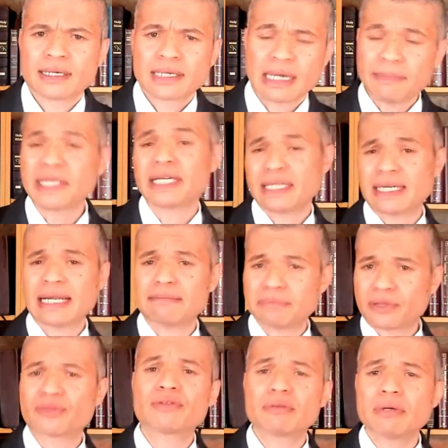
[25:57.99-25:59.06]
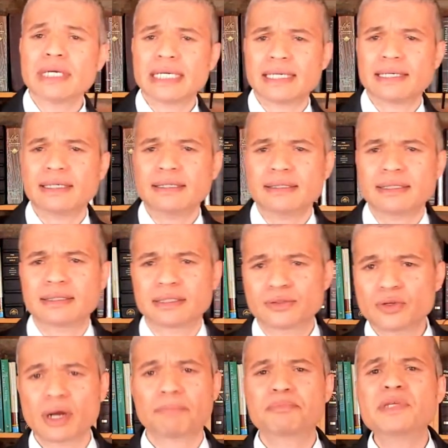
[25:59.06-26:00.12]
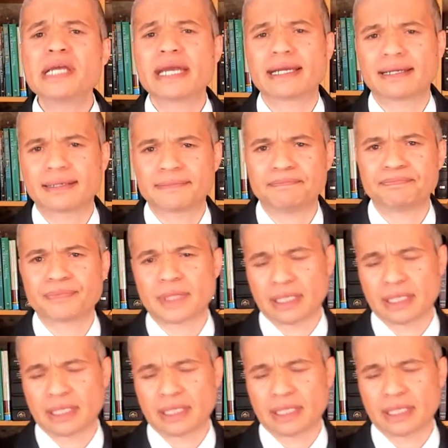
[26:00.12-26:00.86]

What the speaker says: Coming in at number 3 in the top 10